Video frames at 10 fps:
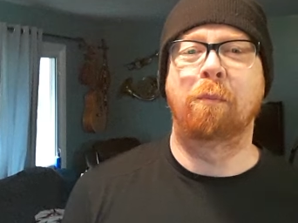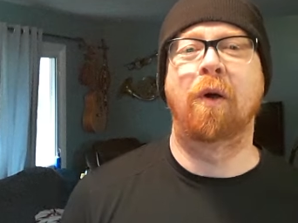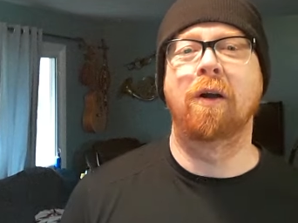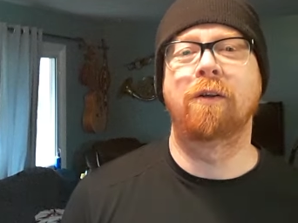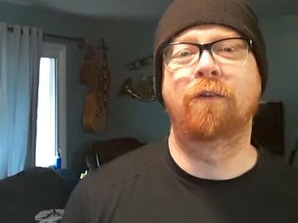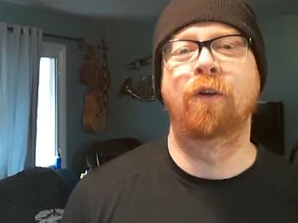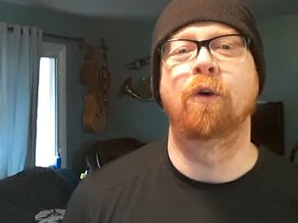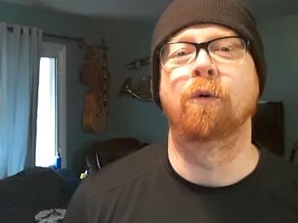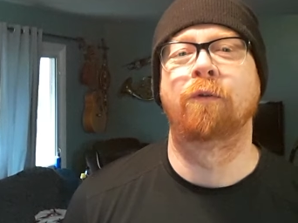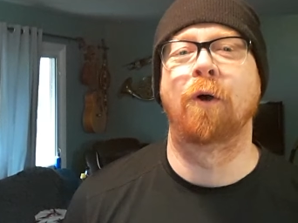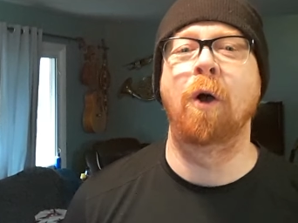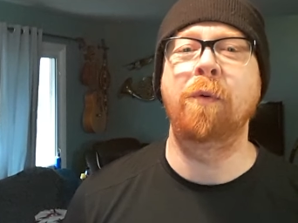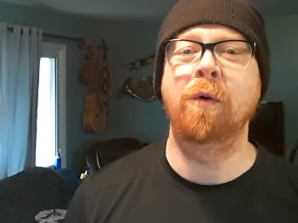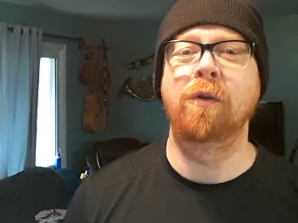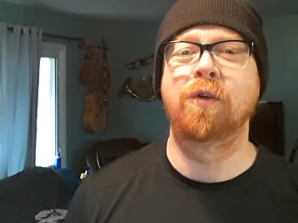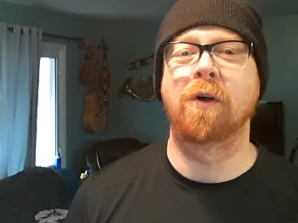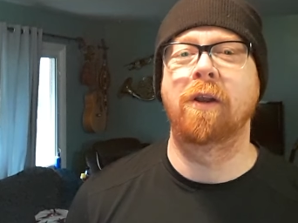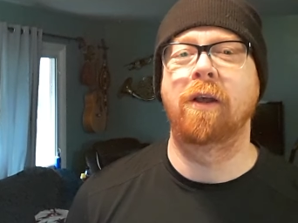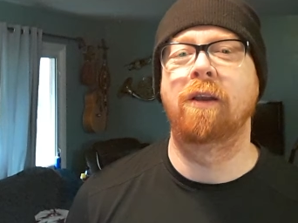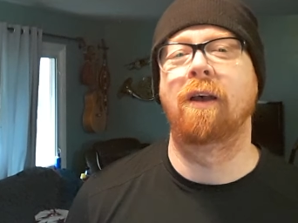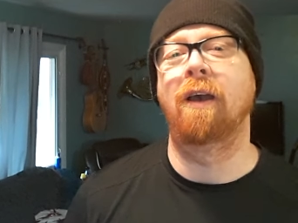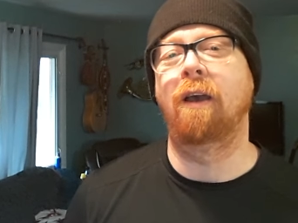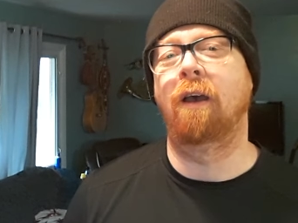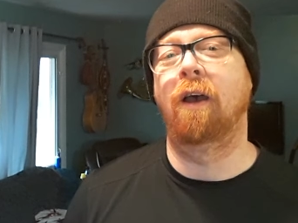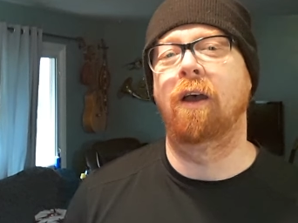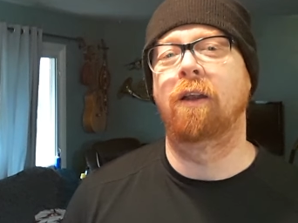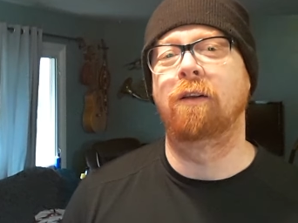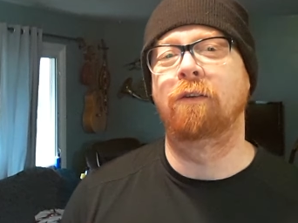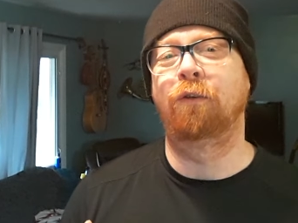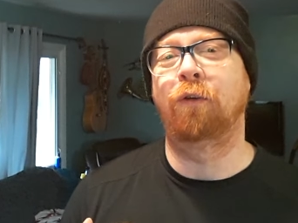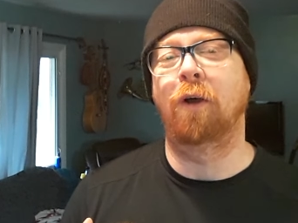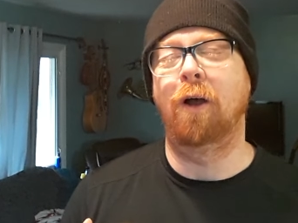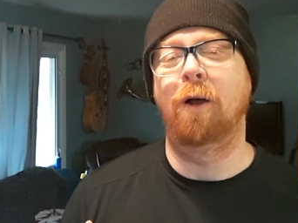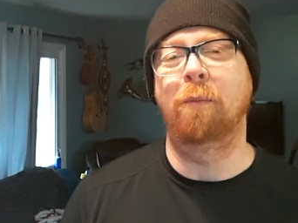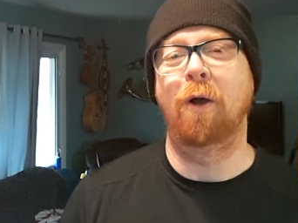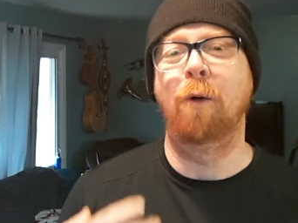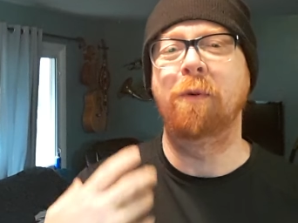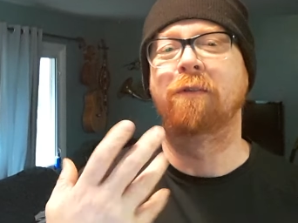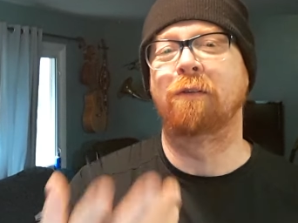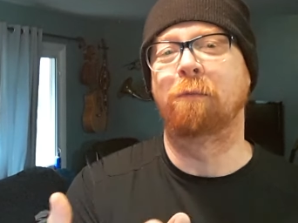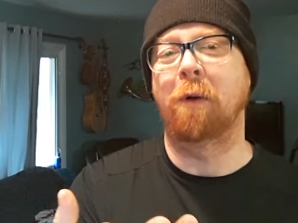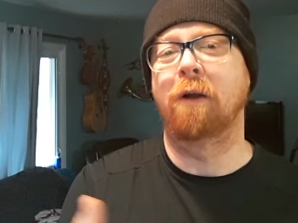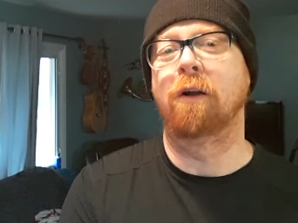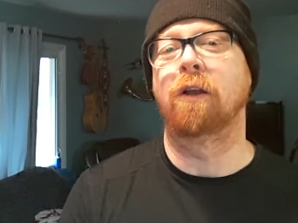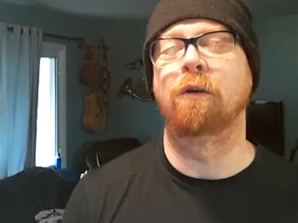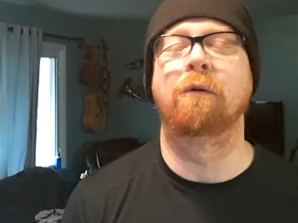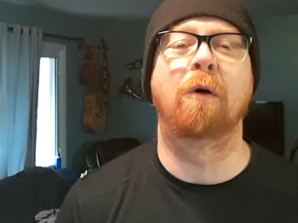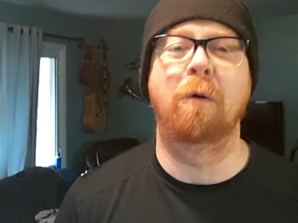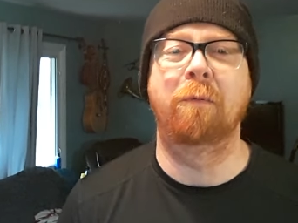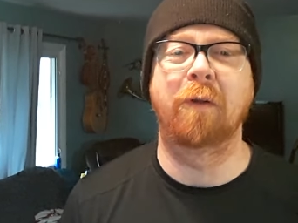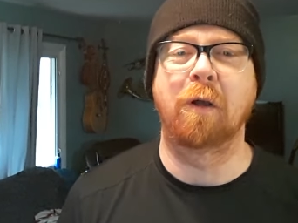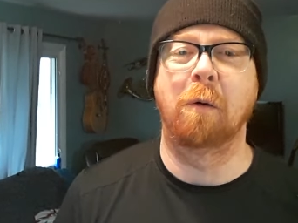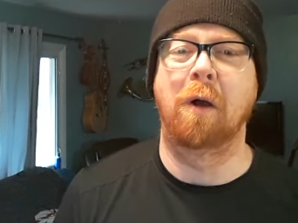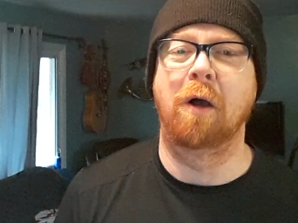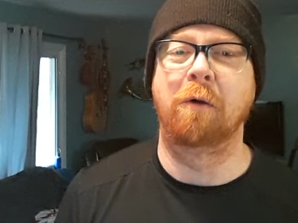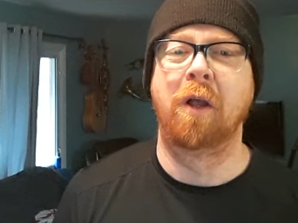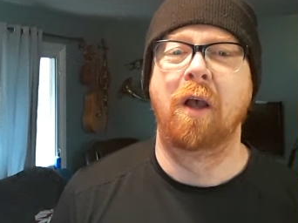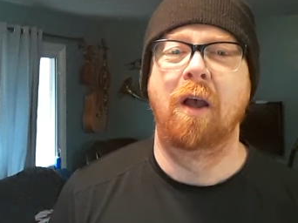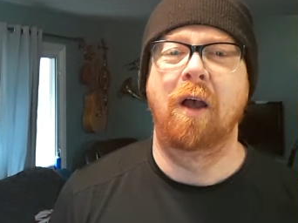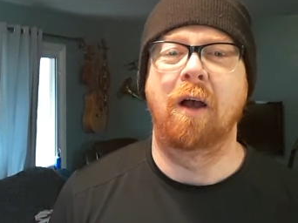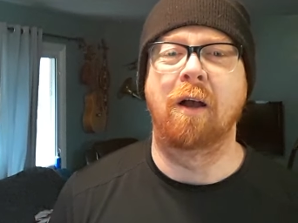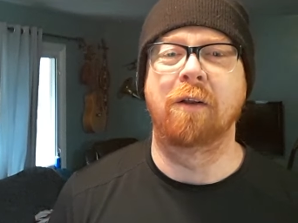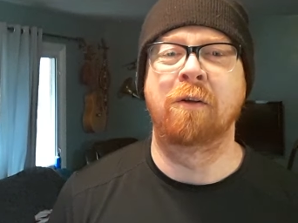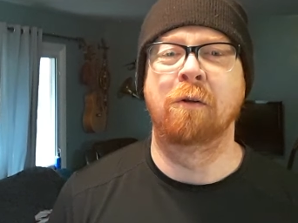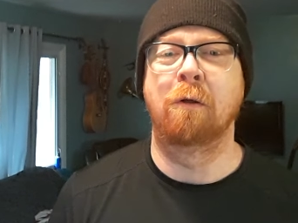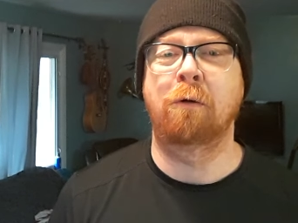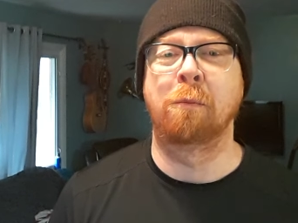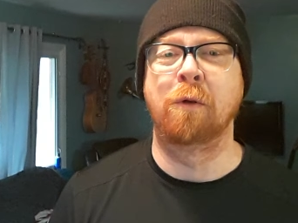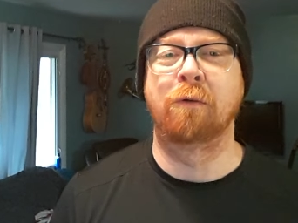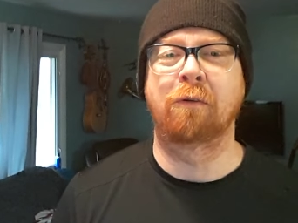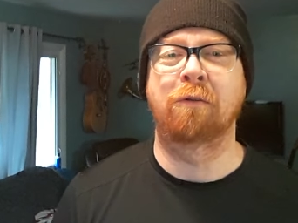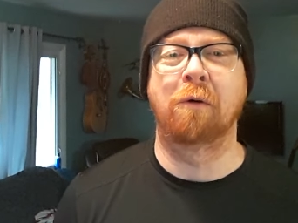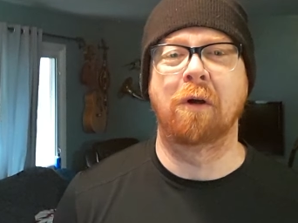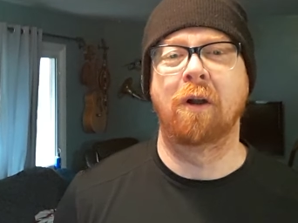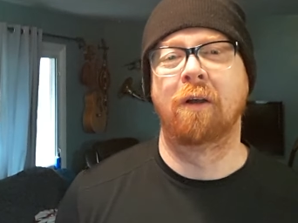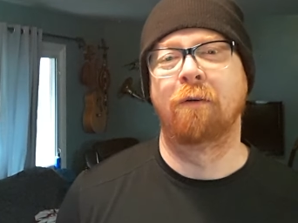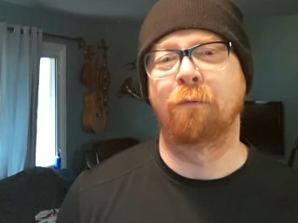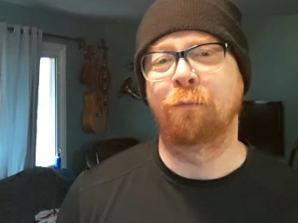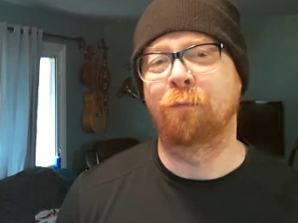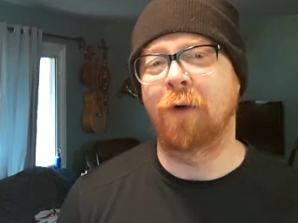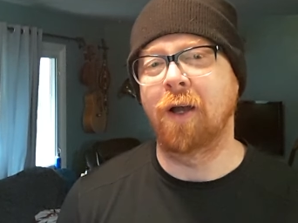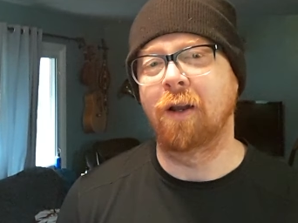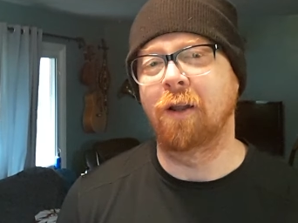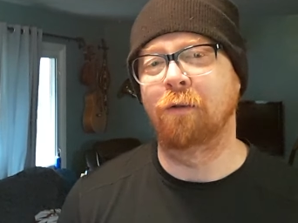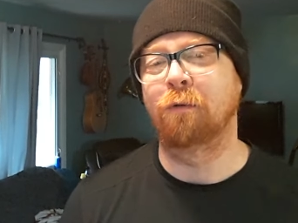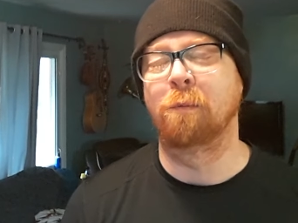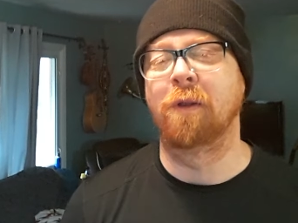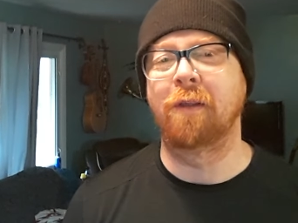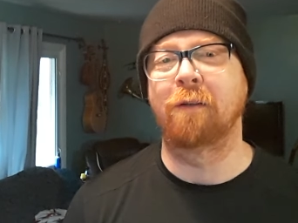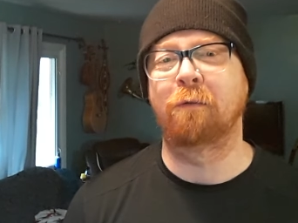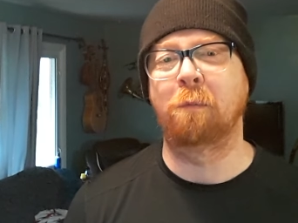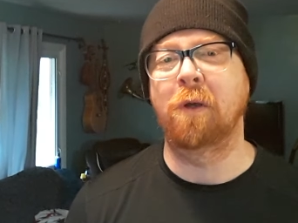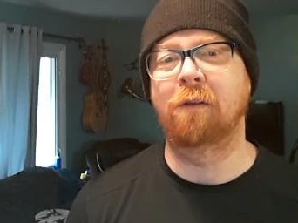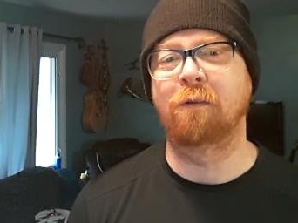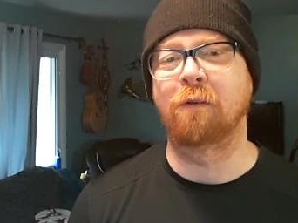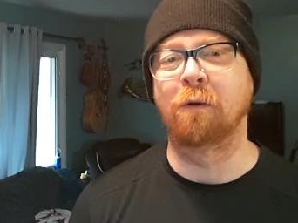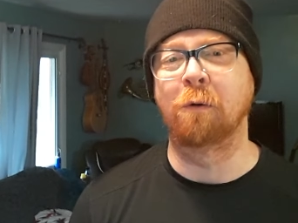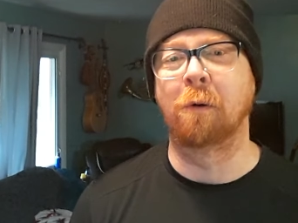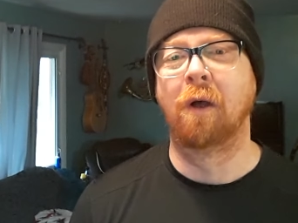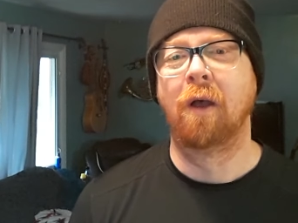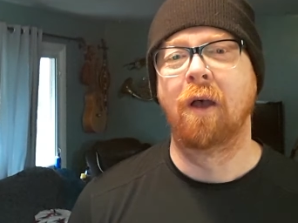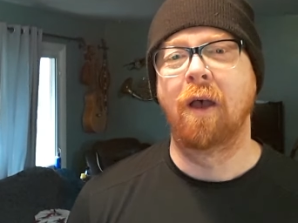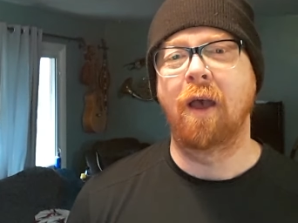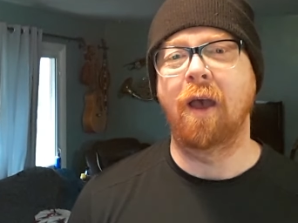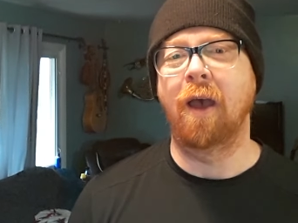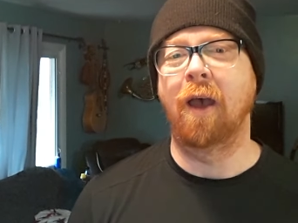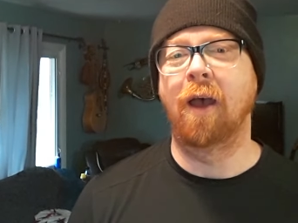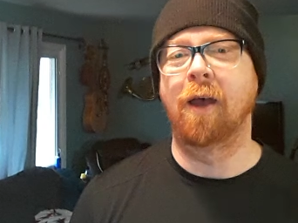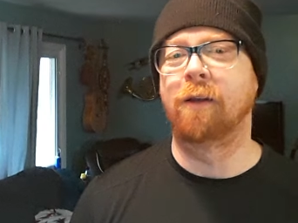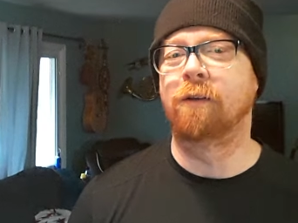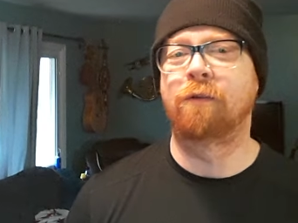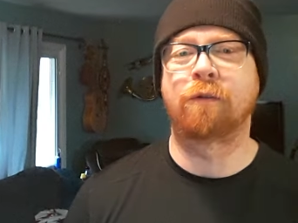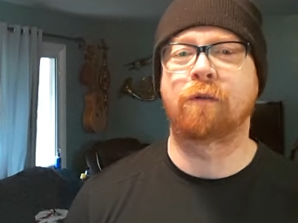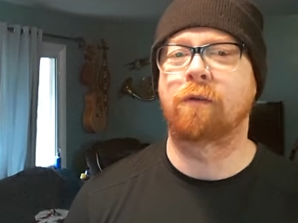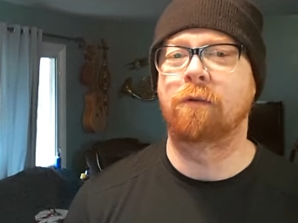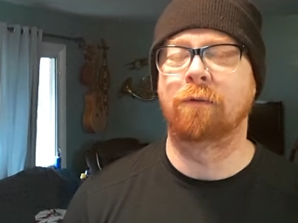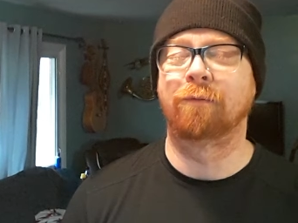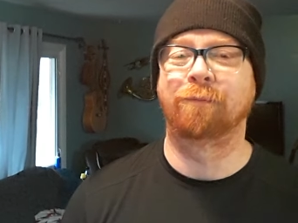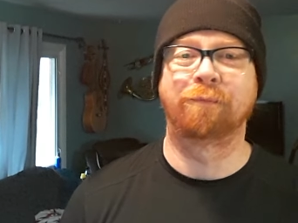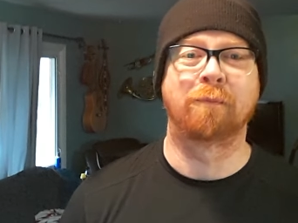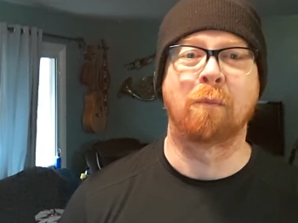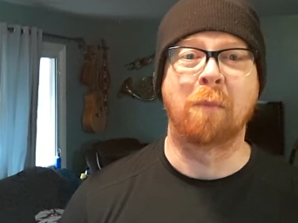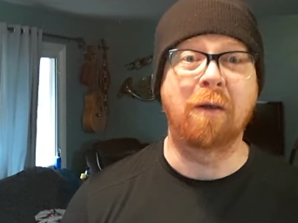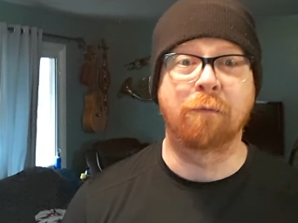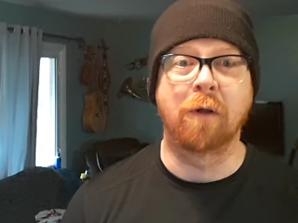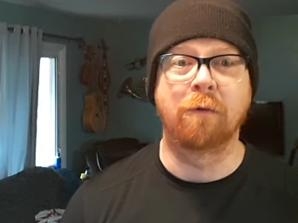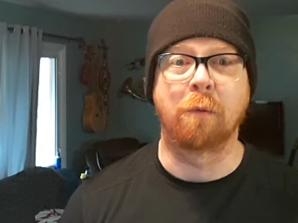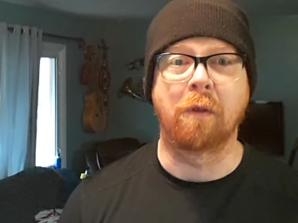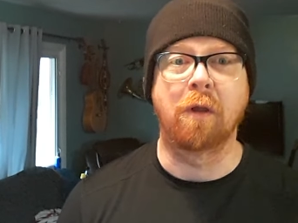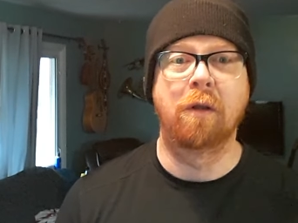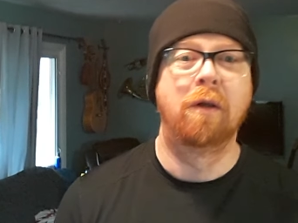part 2. So I hope you enjoyed it, and I hope it's inspiring you to hopefully go out to your local music store, find an instrument that speaks to you, and make friends with it.